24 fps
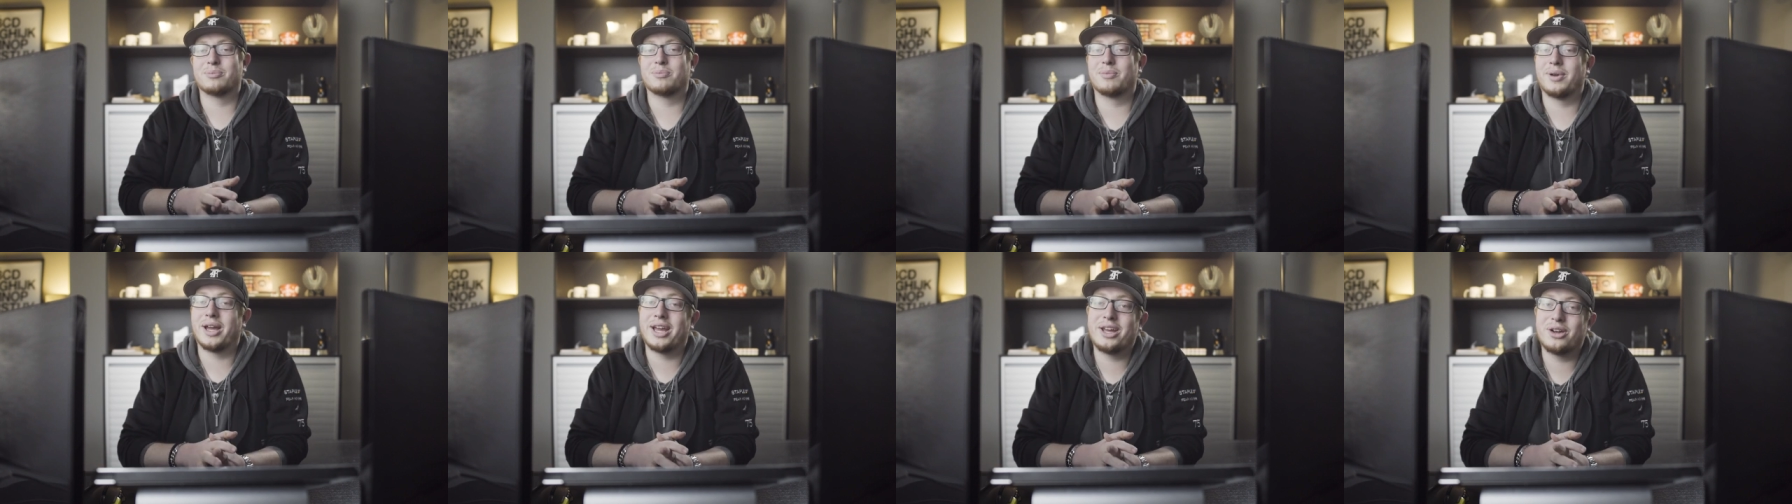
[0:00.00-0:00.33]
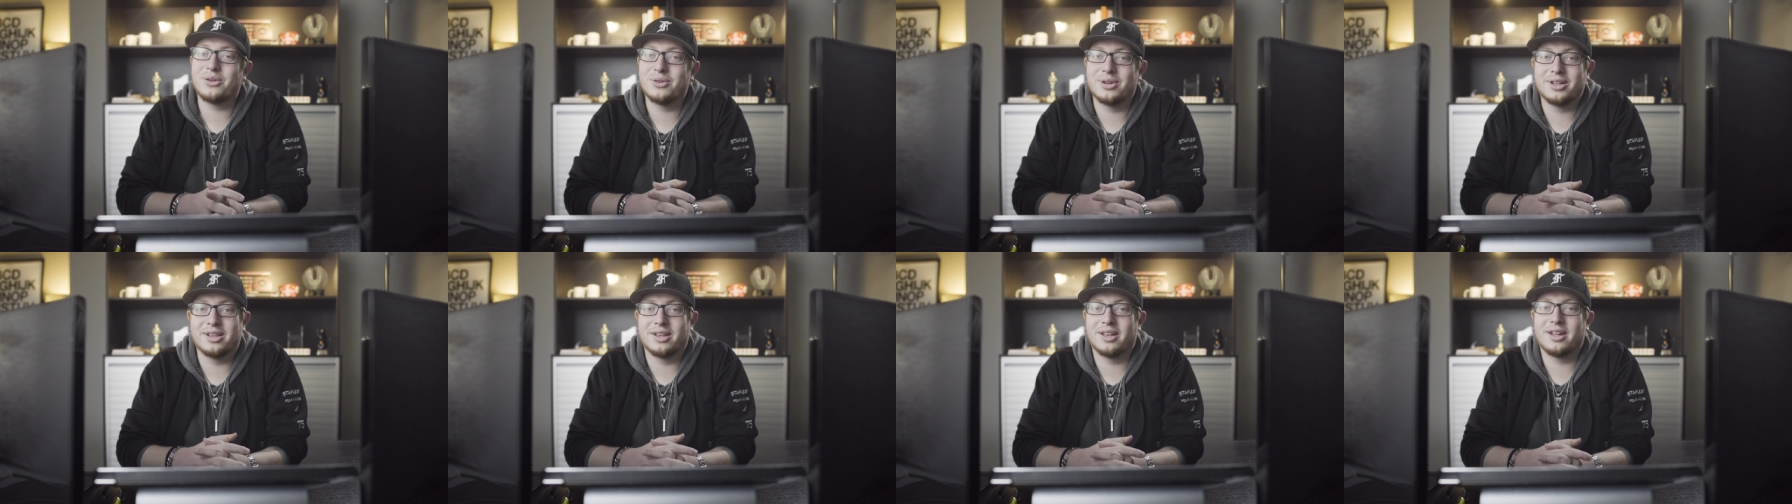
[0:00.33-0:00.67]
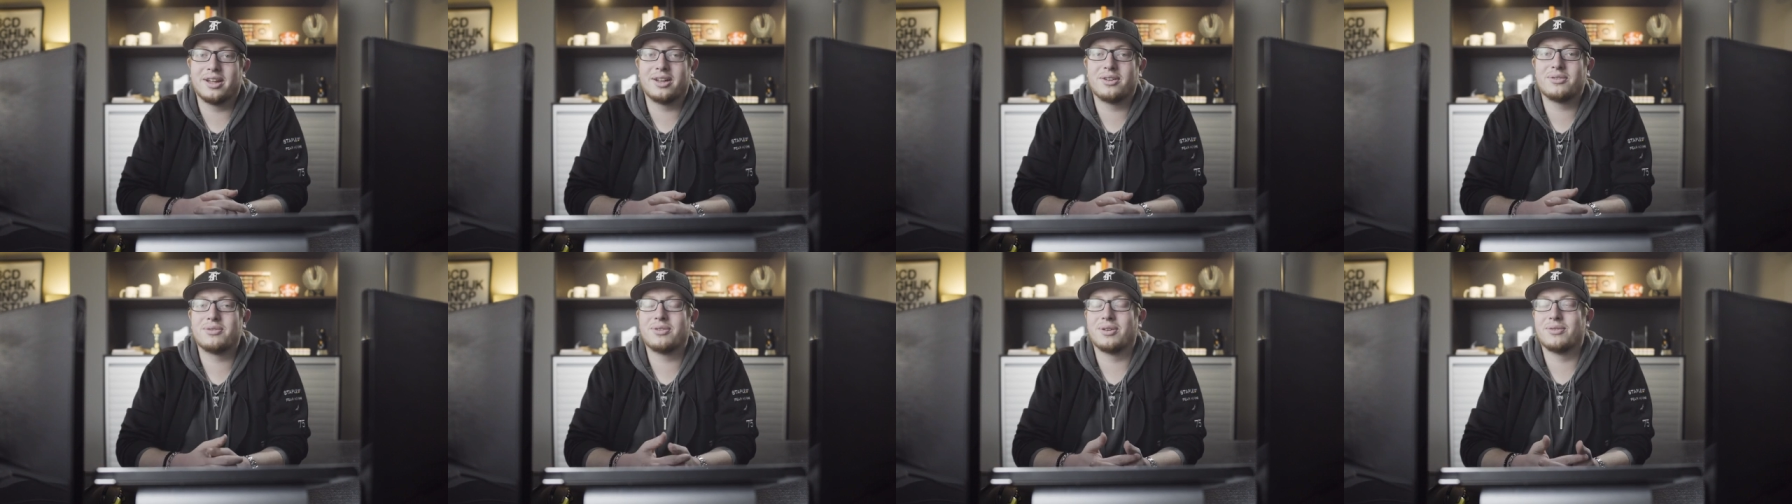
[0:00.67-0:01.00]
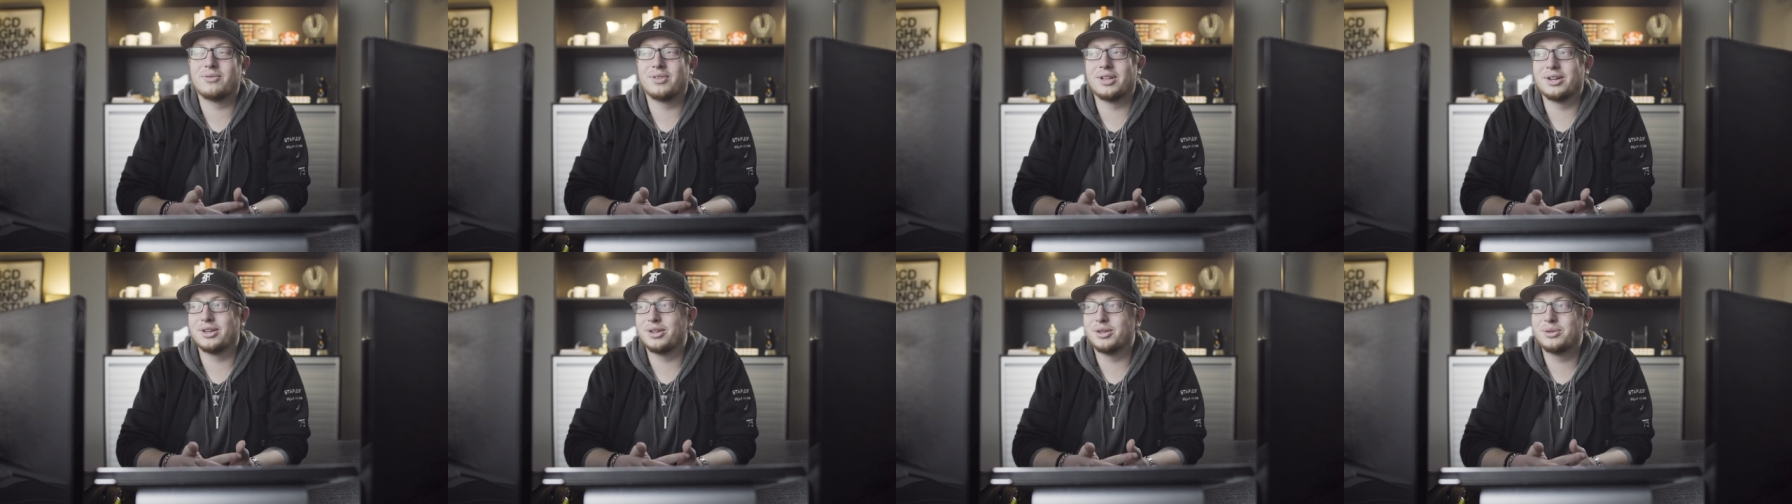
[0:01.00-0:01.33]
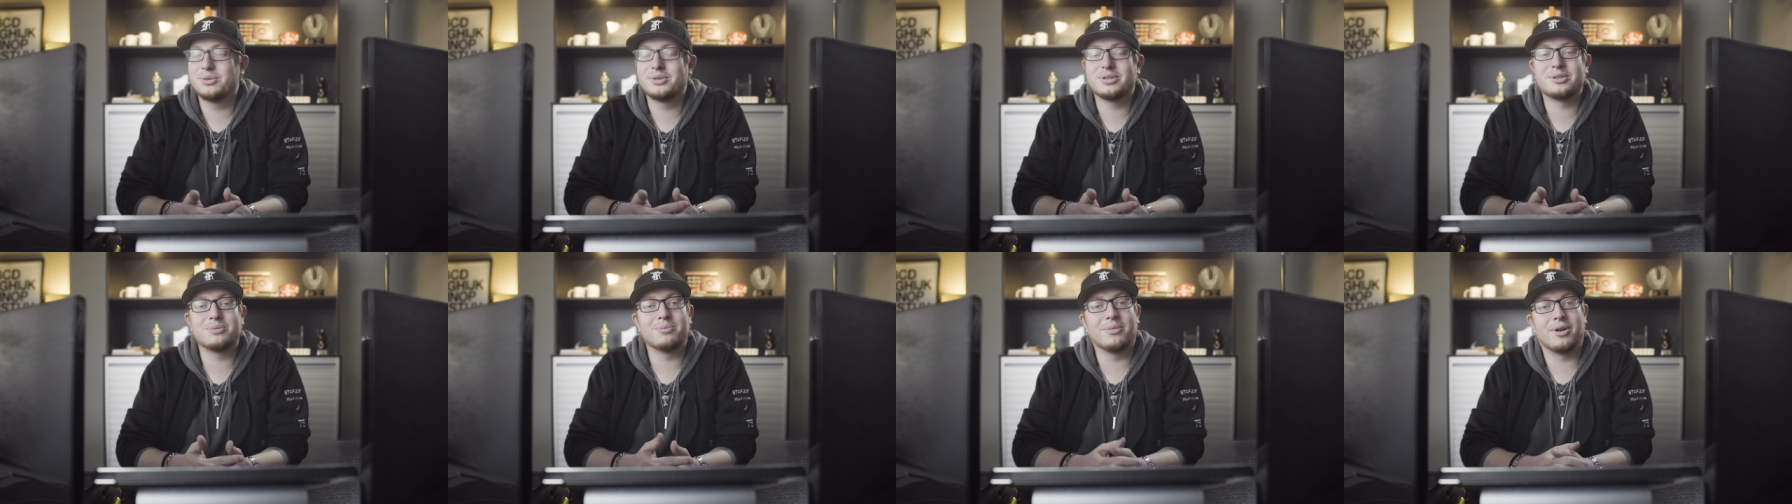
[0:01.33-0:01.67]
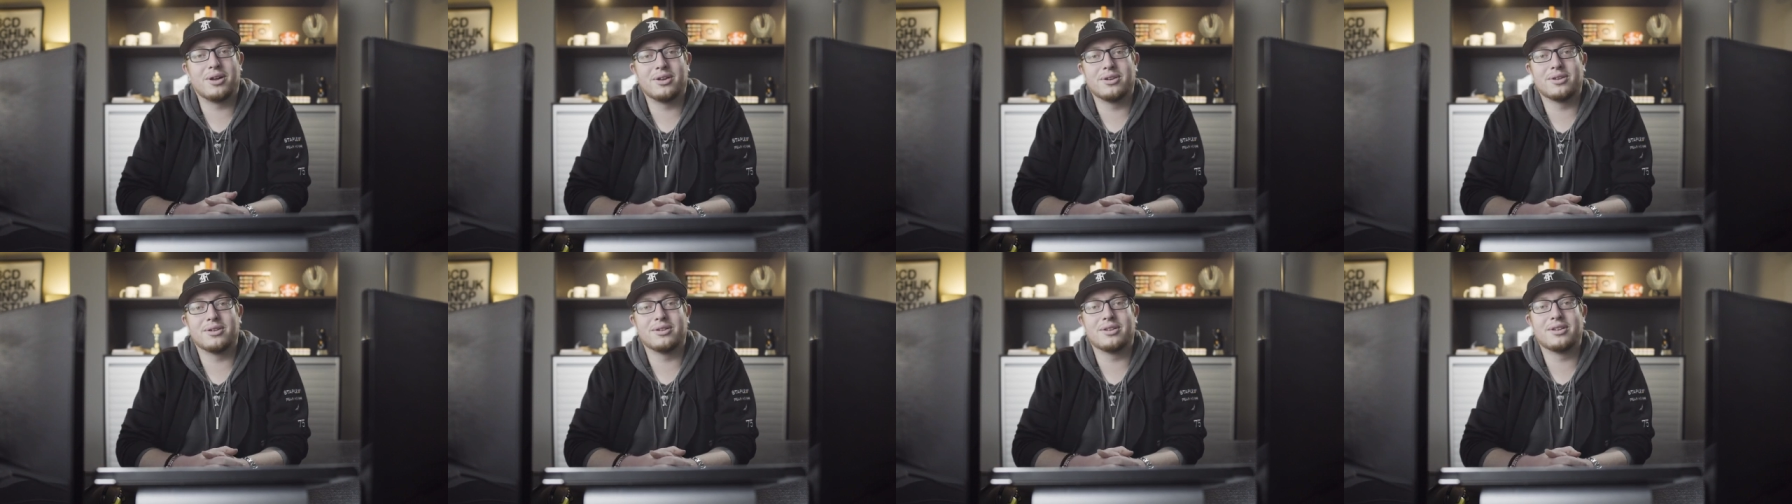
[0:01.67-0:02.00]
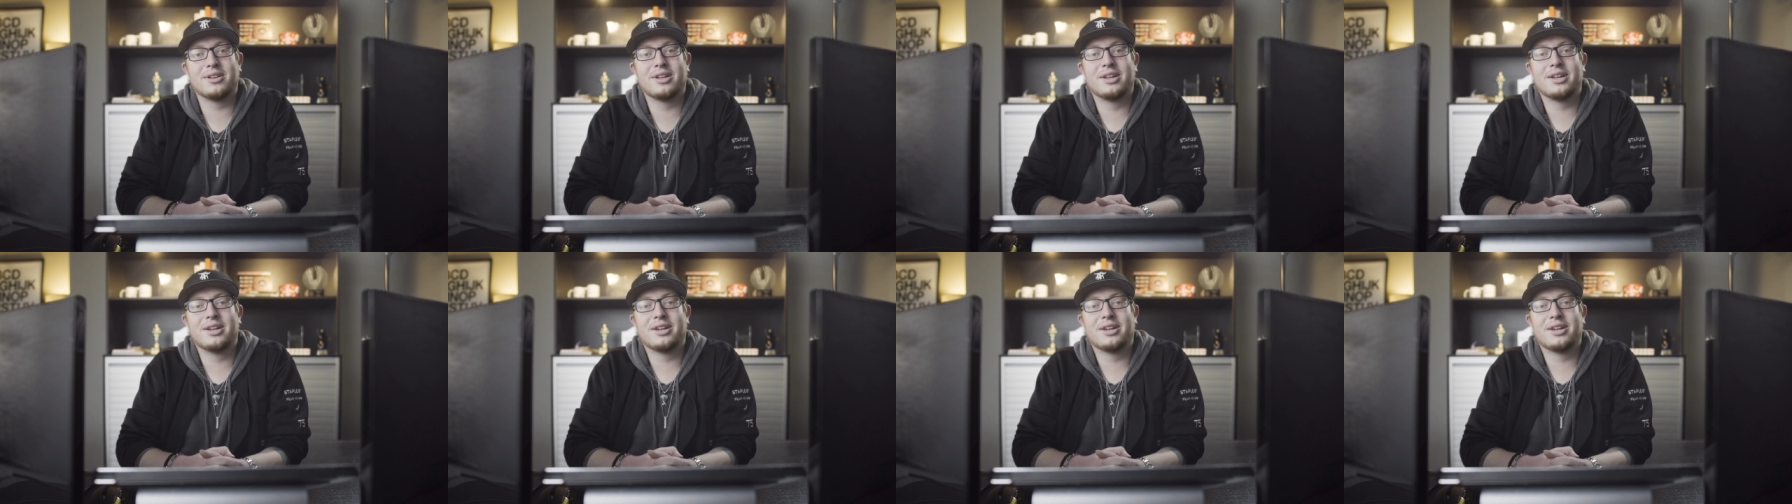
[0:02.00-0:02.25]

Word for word: battery life of their newest model